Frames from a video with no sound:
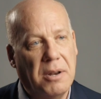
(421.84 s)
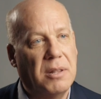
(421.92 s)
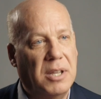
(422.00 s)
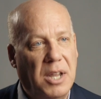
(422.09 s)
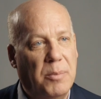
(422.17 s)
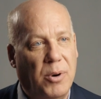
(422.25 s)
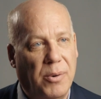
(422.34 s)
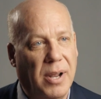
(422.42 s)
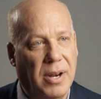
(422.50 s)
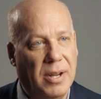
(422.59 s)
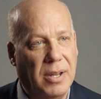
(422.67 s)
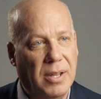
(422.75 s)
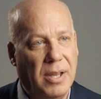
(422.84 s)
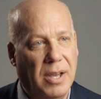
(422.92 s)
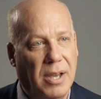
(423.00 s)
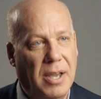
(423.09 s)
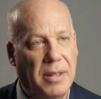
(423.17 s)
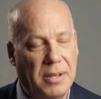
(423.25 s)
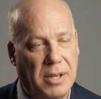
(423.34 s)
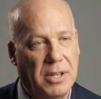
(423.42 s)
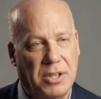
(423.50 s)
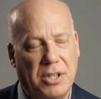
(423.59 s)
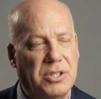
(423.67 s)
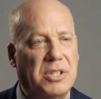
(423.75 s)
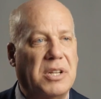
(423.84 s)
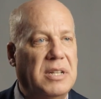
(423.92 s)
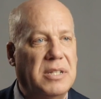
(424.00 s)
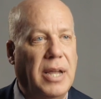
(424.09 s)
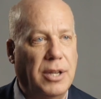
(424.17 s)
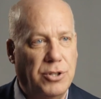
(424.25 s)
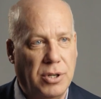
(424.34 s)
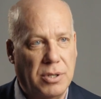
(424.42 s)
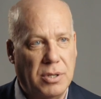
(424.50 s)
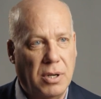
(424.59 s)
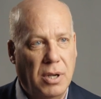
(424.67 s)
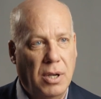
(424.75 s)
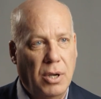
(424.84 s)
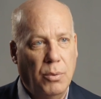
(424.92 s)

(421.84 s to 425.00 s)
ahead of the game already, and it's because it's contagious.